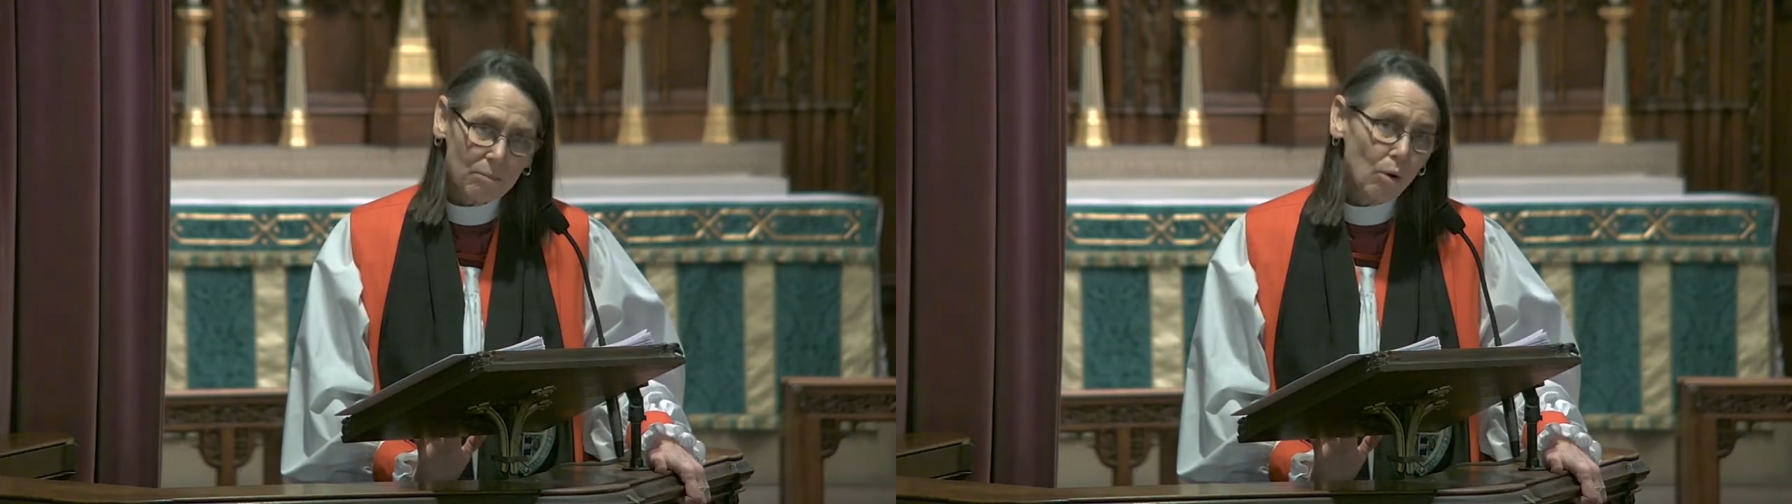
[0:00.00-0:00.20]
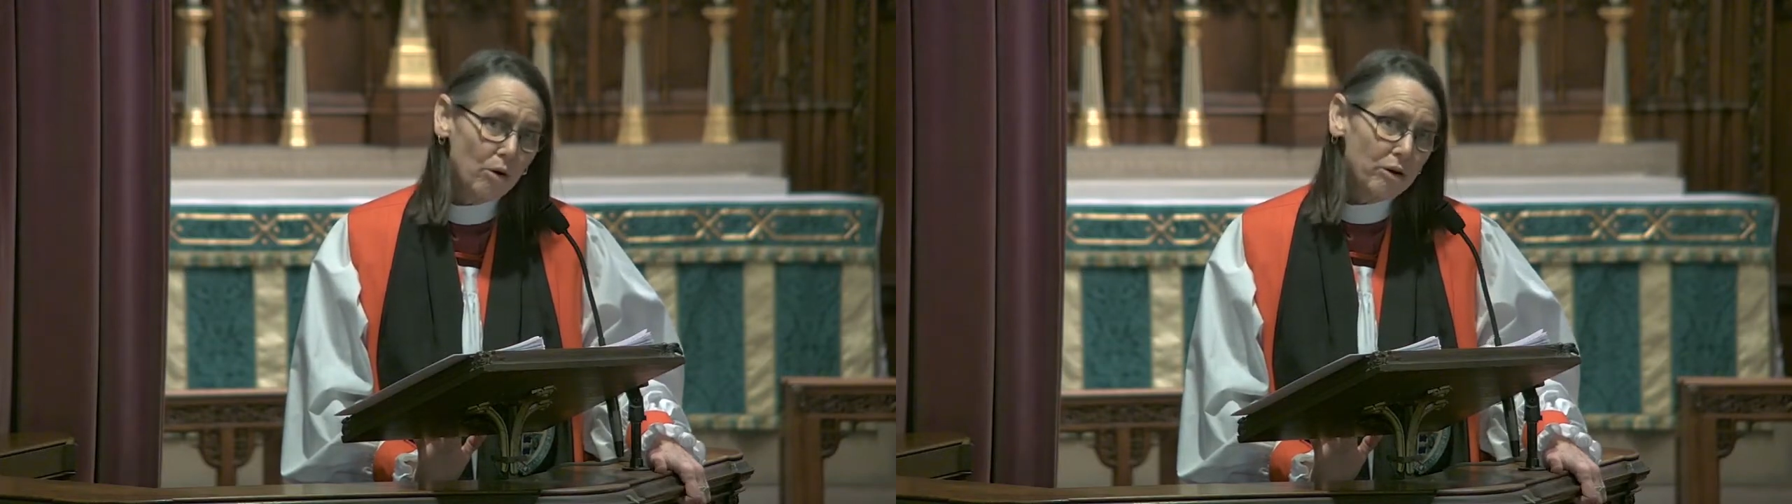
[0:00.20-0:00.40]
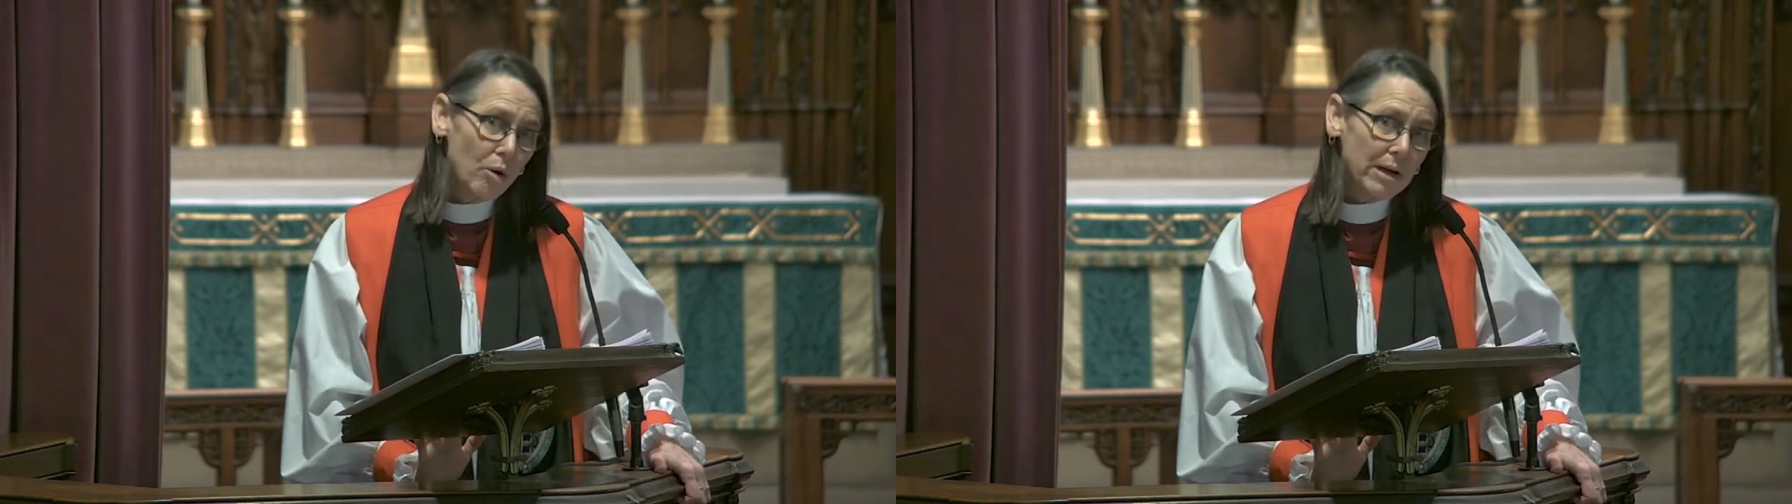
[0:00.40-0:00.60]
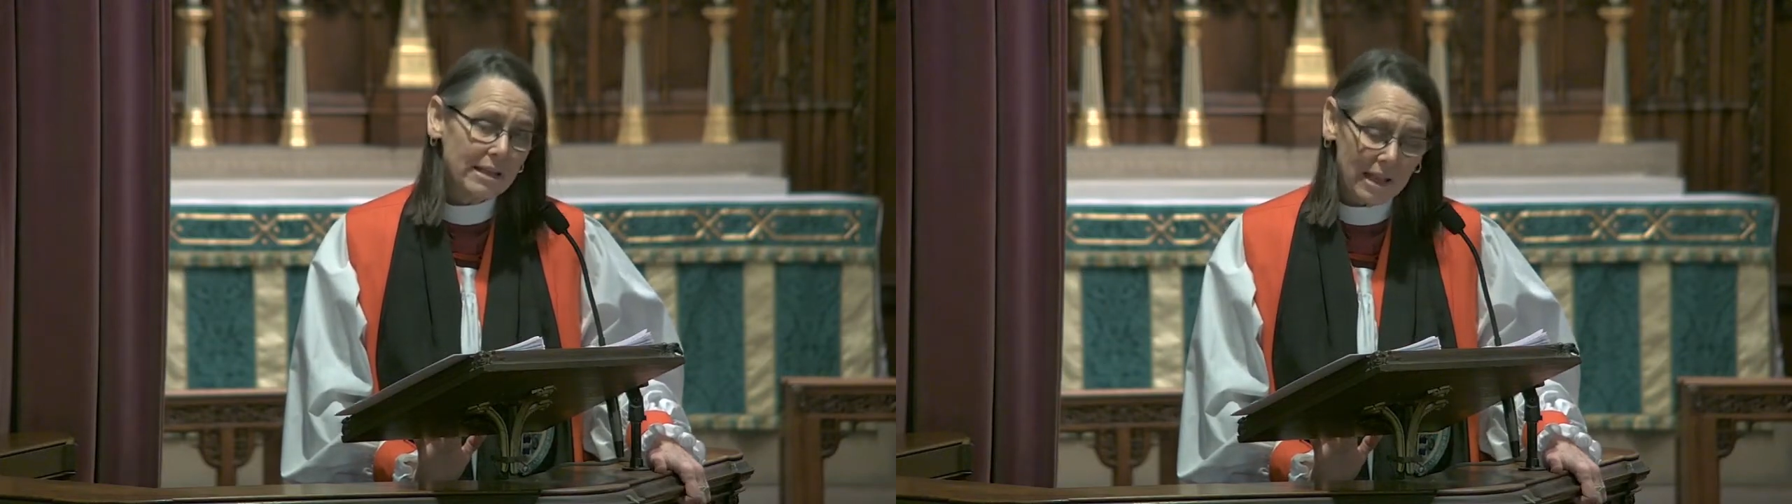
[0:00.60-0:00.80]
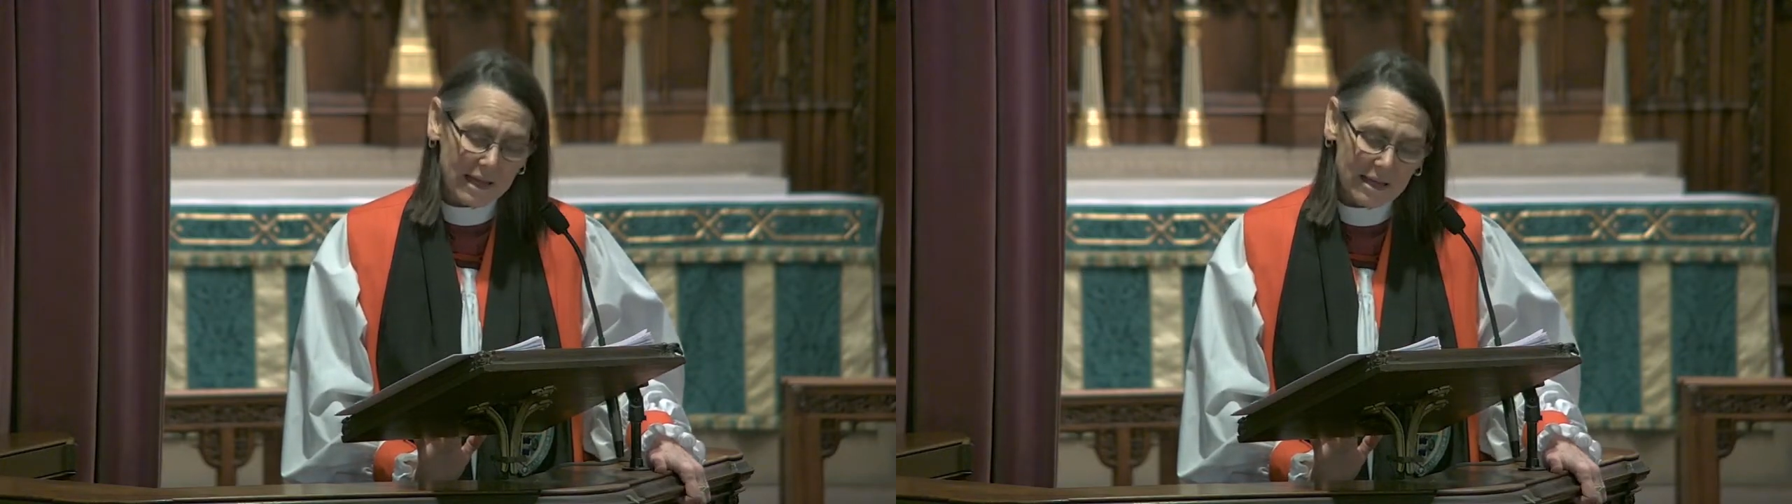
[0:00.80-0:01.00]
or
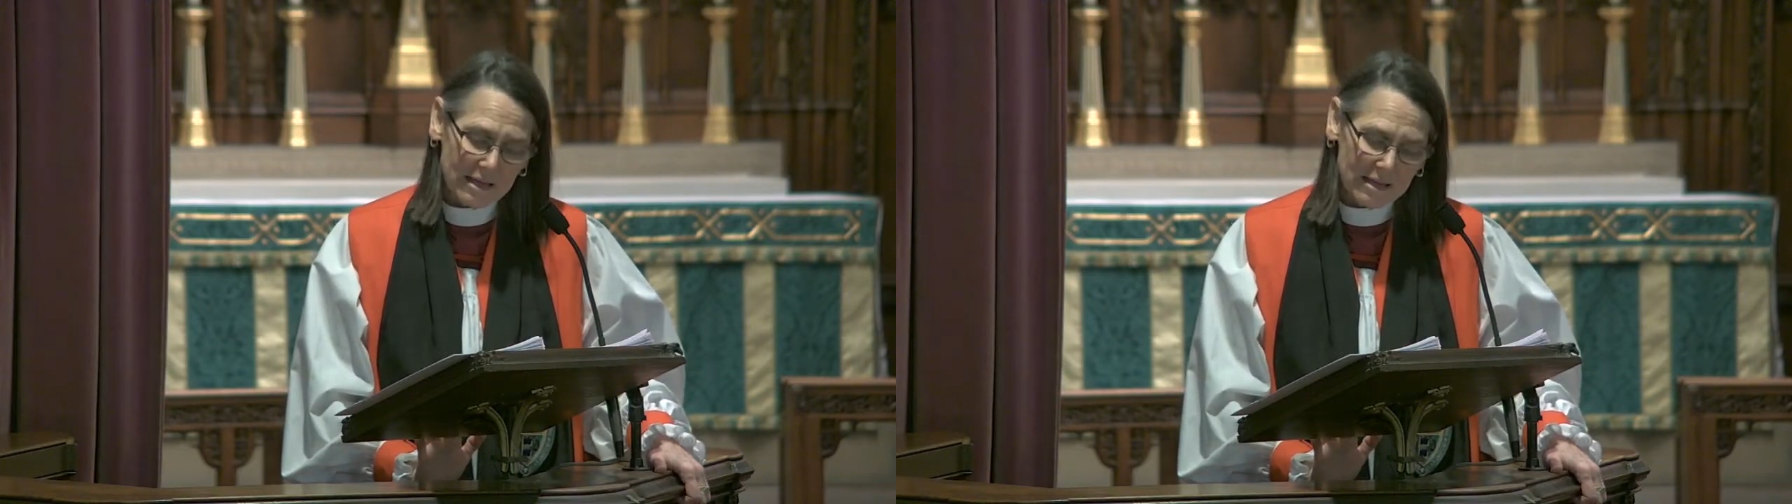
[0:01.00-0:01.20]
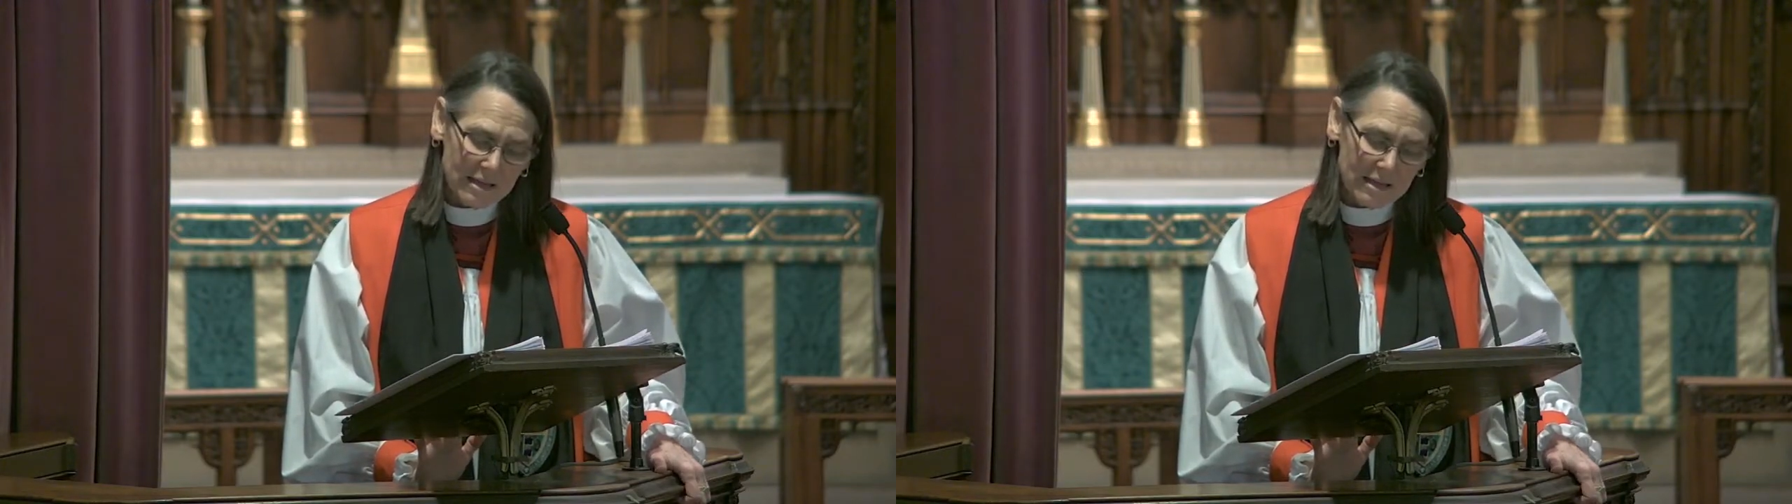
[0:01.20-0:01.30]
knowingly,